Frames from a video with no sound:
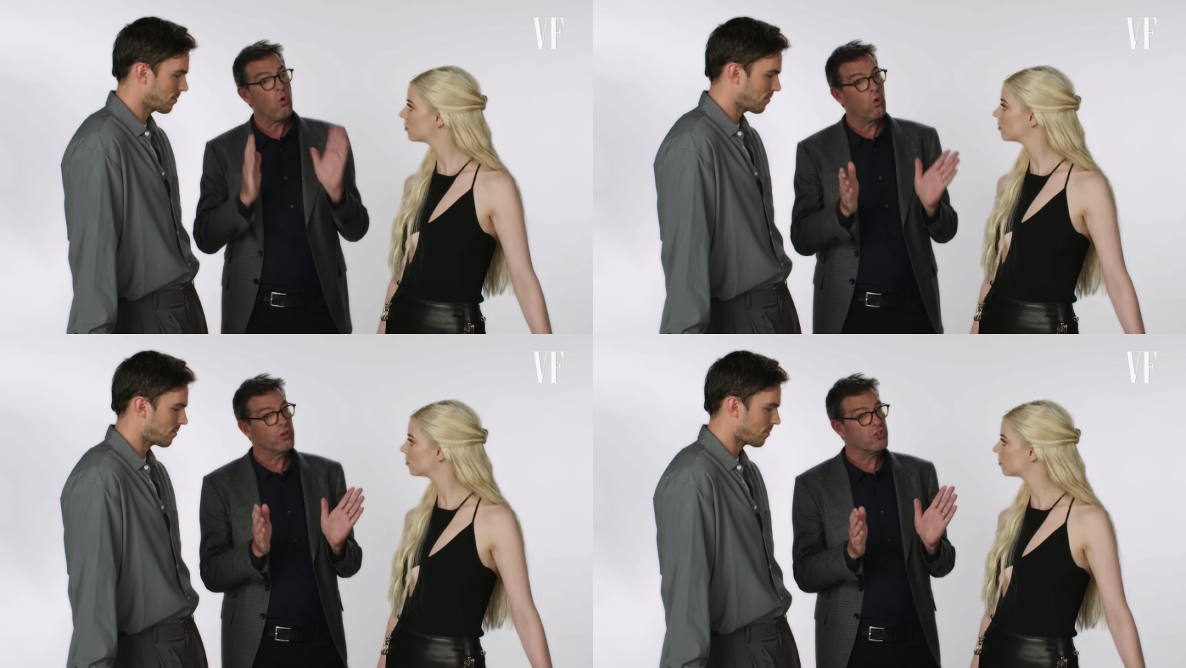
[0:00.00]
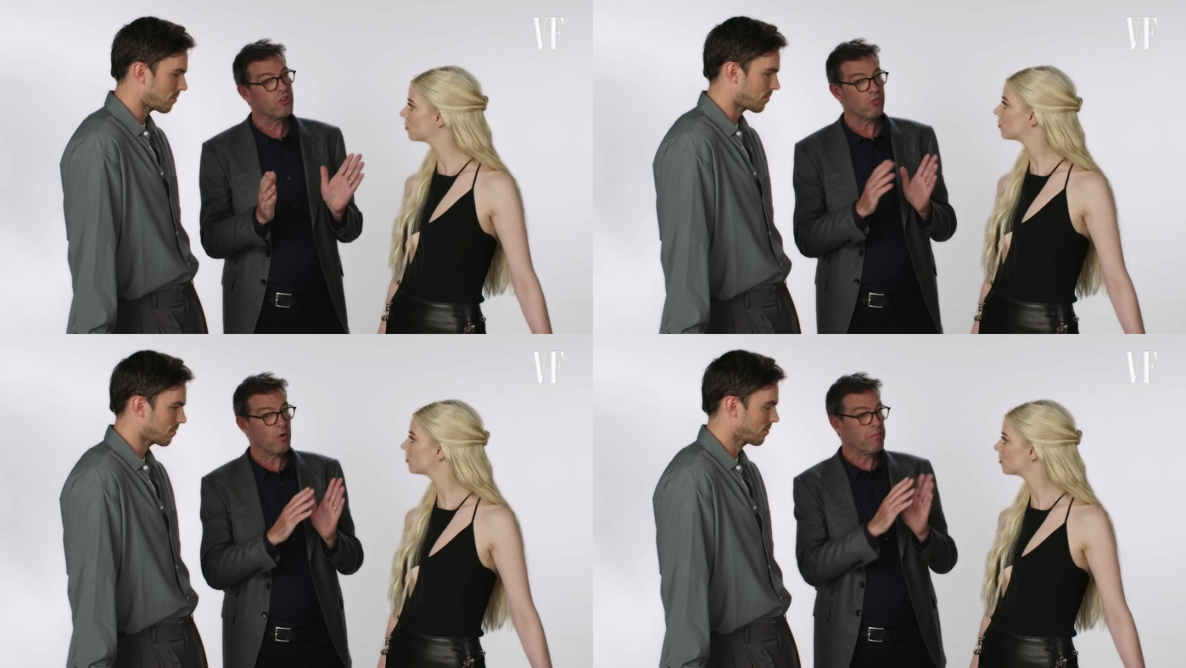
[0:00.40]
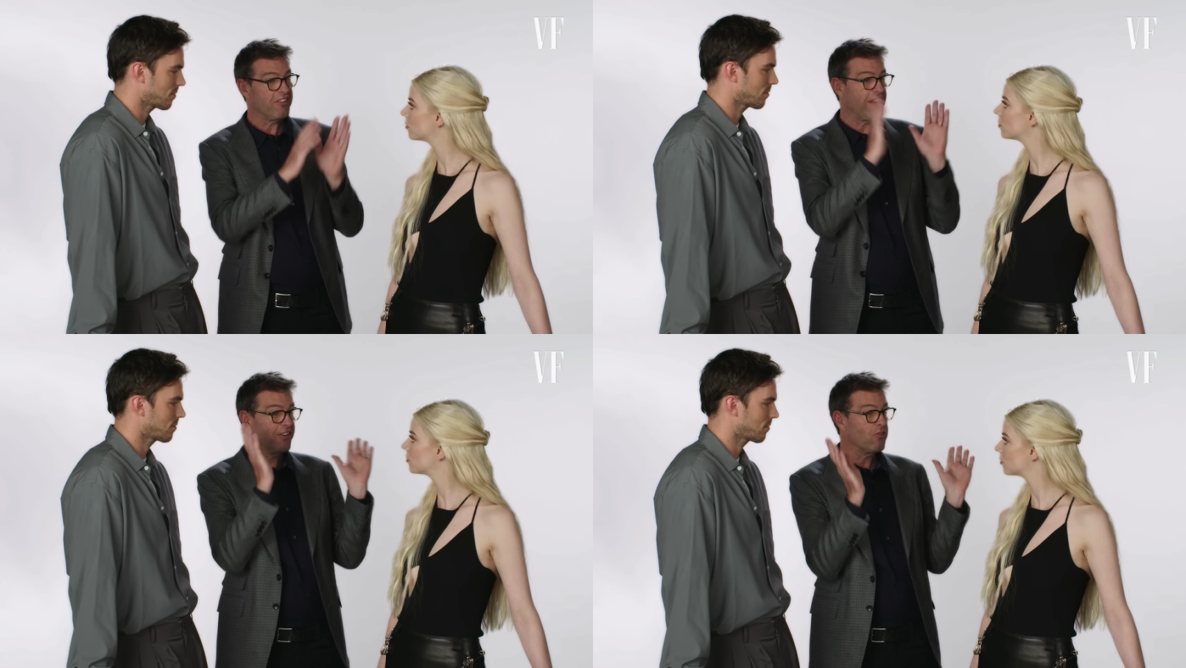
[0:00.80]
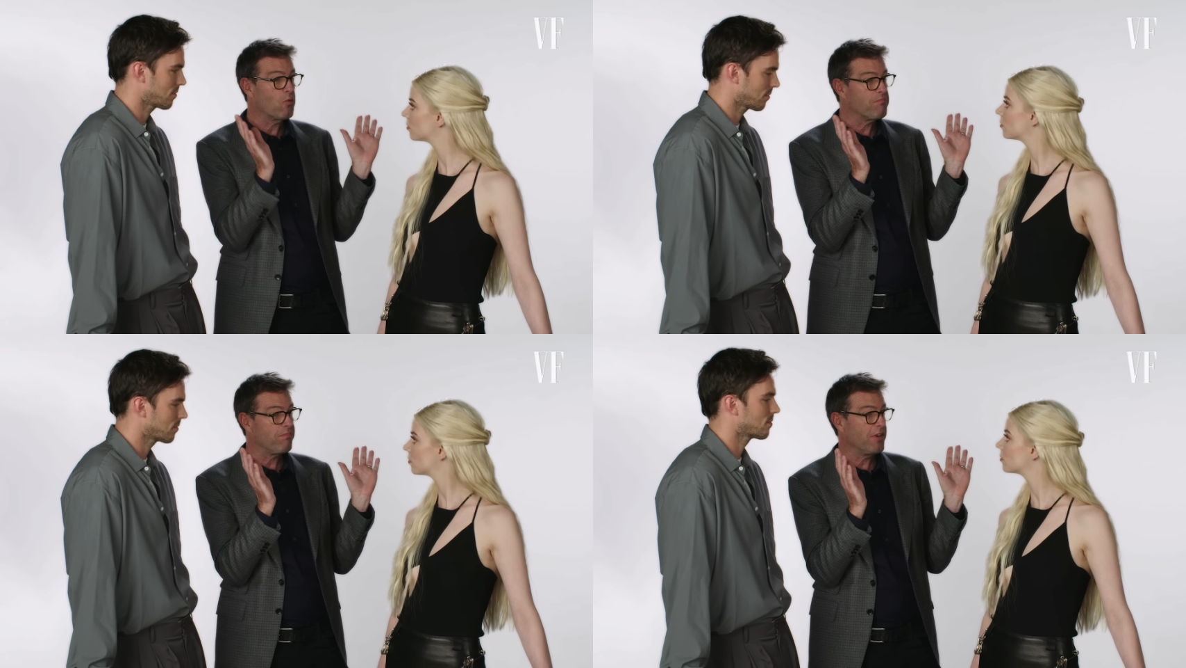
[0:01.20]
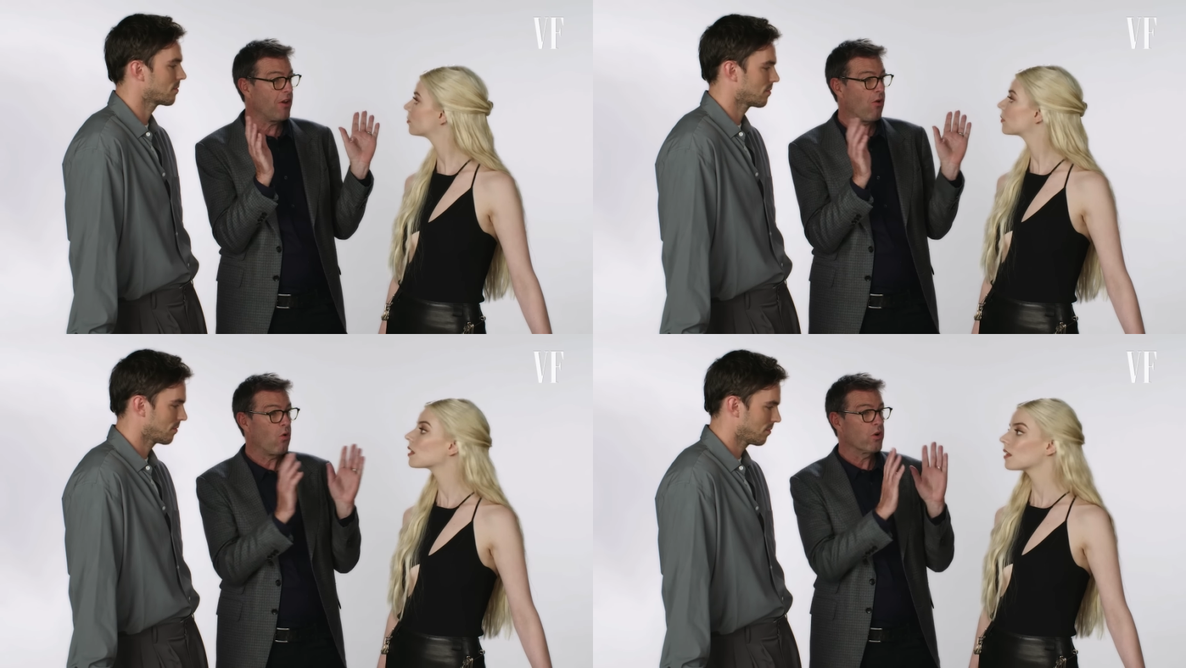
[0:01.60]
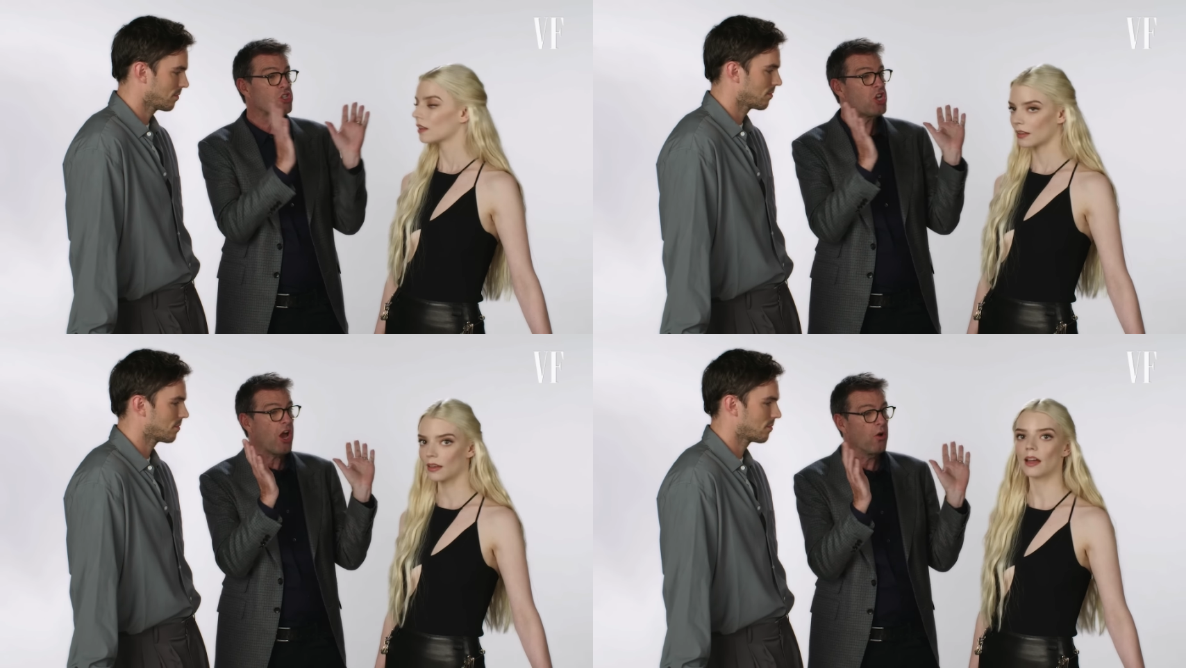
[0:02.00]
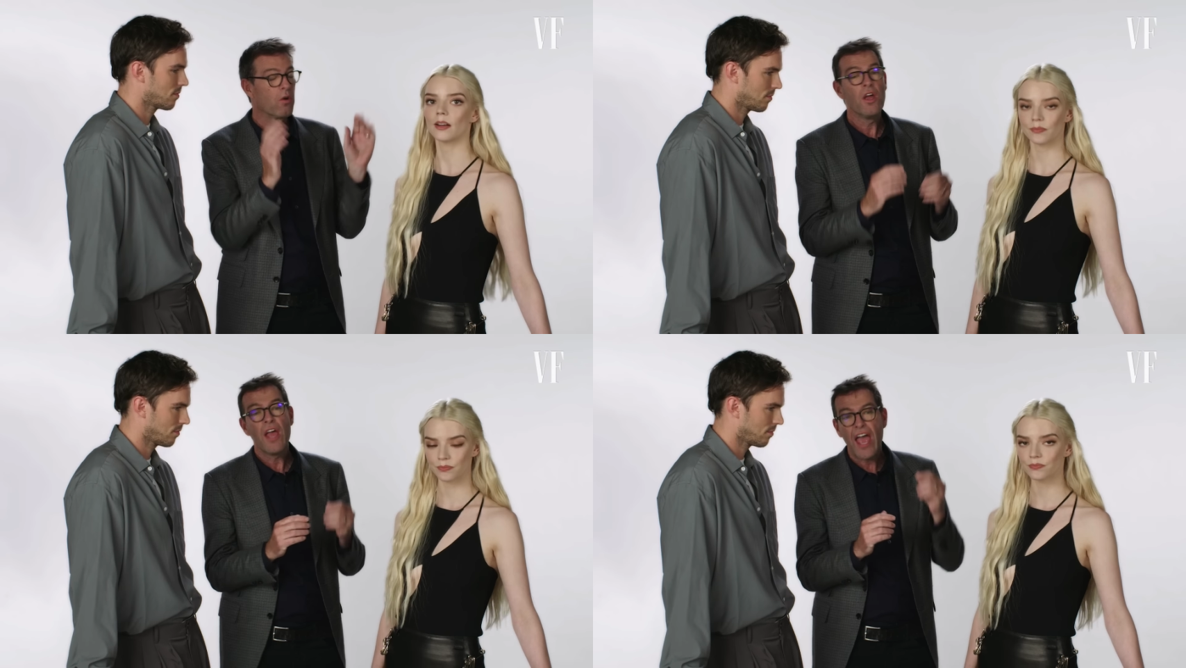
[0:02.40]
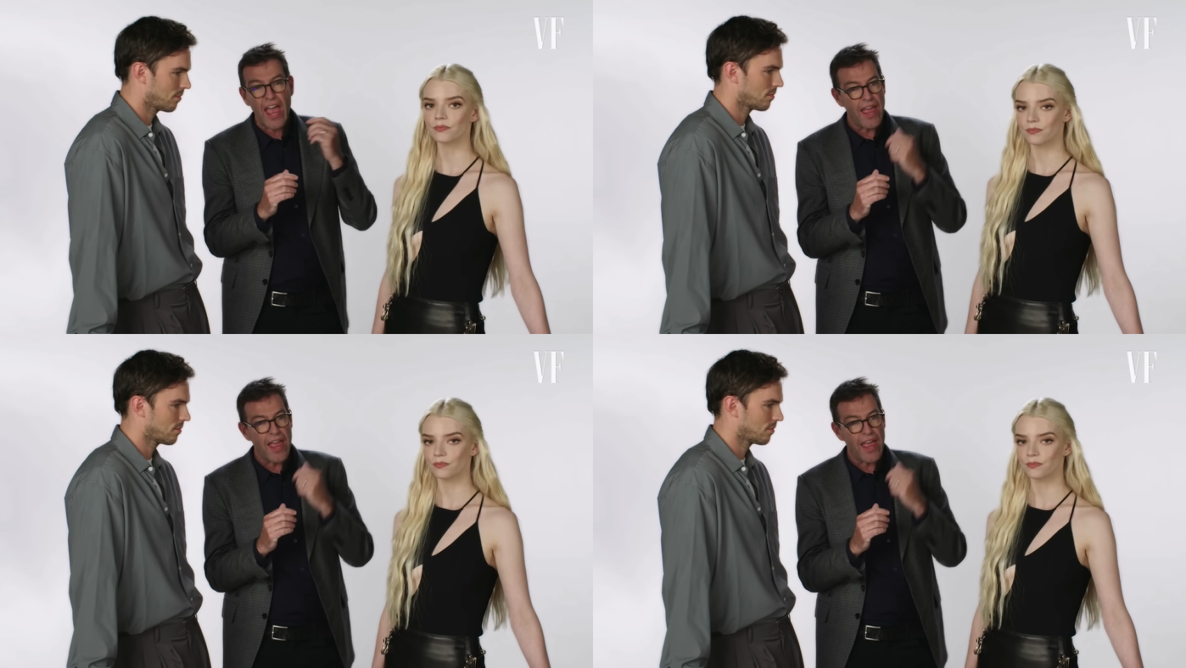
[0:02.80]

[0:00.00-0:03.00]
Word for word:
Speaker 1: or do you just want want to pretend it's all you know all a show yeah.